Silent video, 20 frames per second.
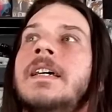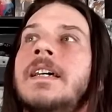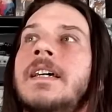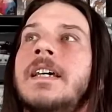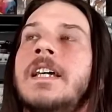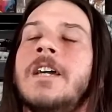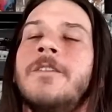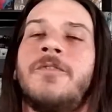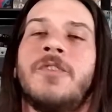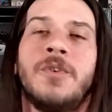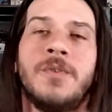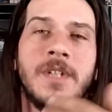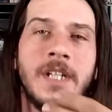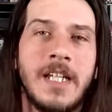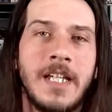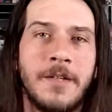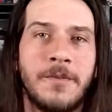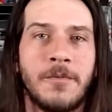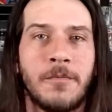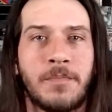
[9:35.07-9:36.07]
If you
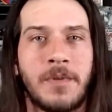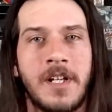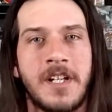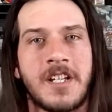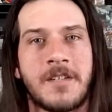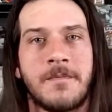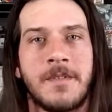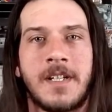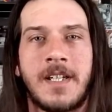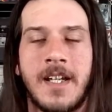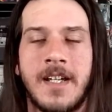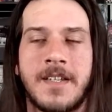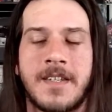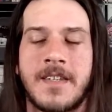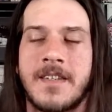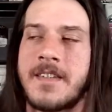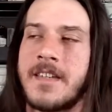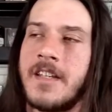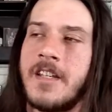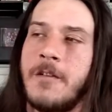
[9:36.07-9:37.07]
need replacement
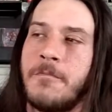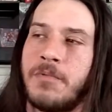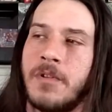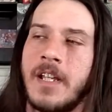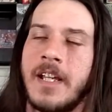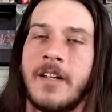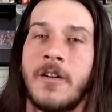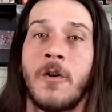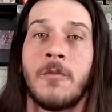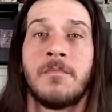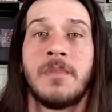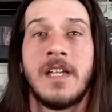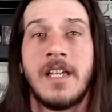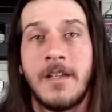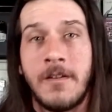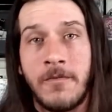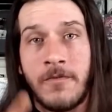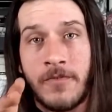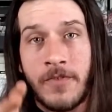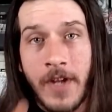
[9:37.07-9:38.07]
cases and you plan on
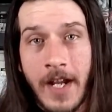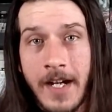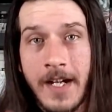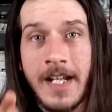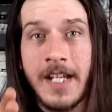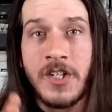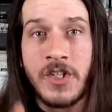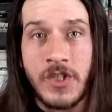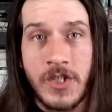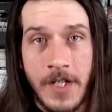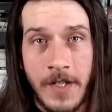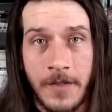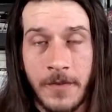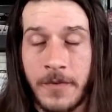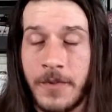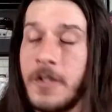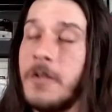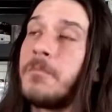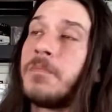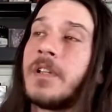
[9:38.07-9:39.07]
being very gentle,
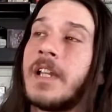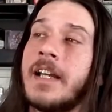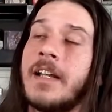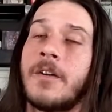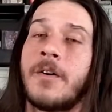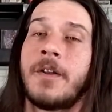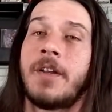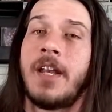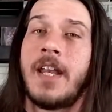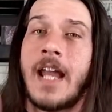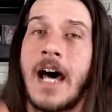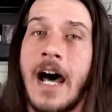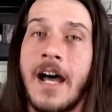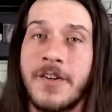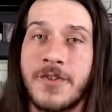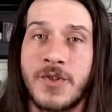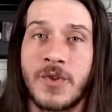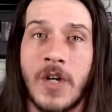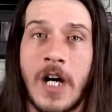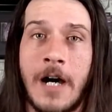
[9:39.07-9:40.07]
you plan on not
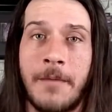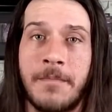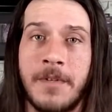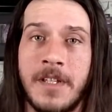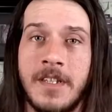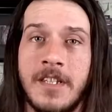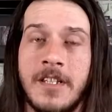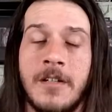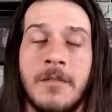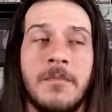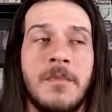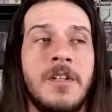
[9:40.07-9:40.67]
dropping them,